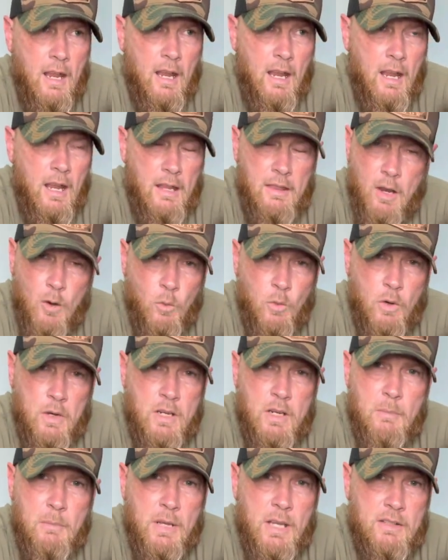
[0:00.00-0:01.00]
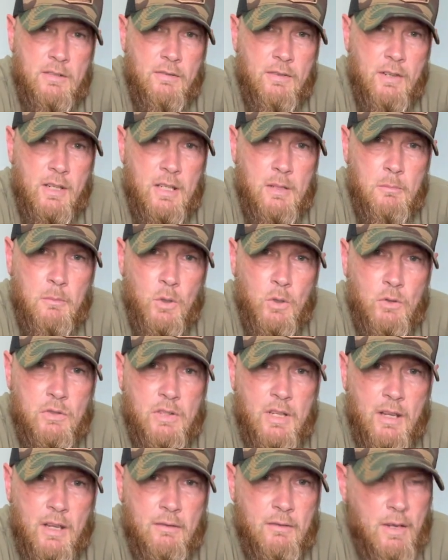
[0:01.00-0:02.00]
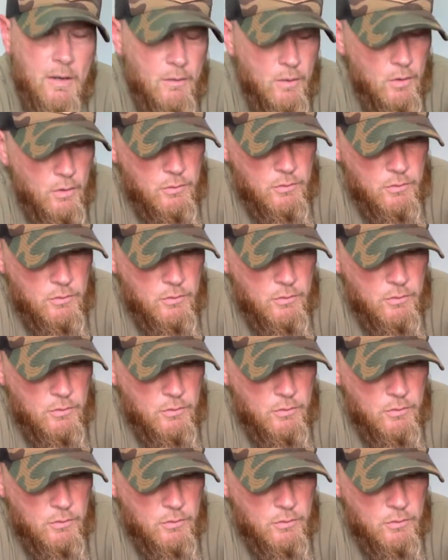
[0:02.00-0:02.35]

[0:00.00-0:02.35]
And they're one of the best fitting boots I've ever